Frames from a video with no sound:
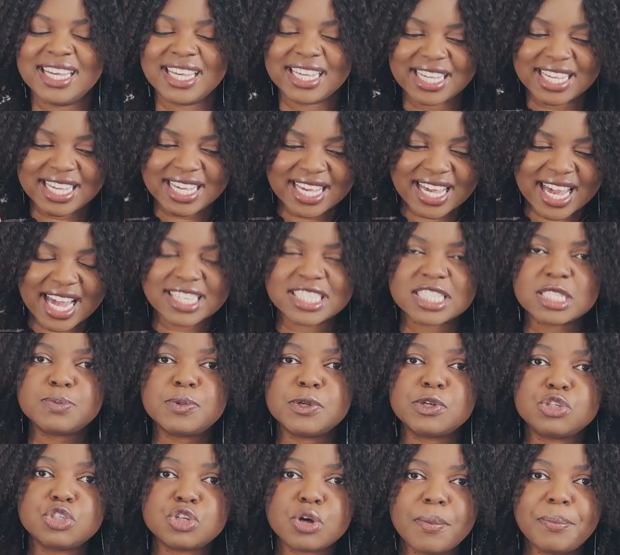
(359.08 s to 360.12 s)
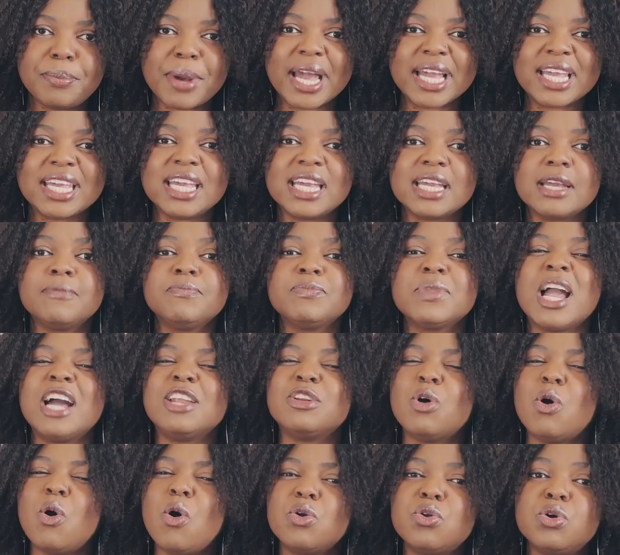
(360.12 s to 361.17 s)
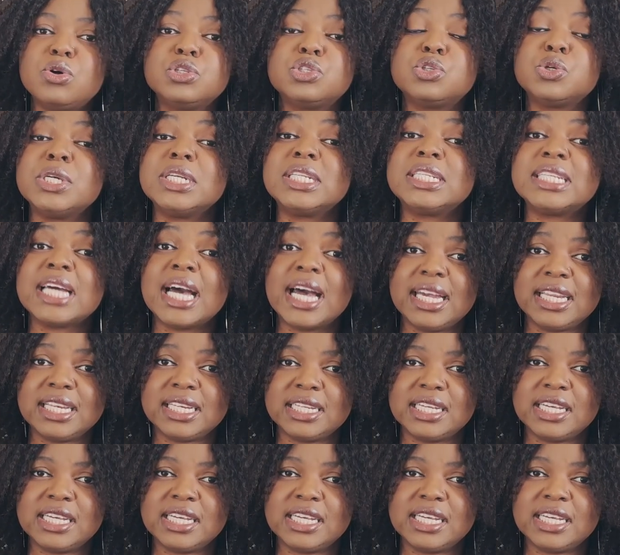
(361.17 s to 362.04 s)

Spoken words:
Get spiritual backing and hold on to it tightly.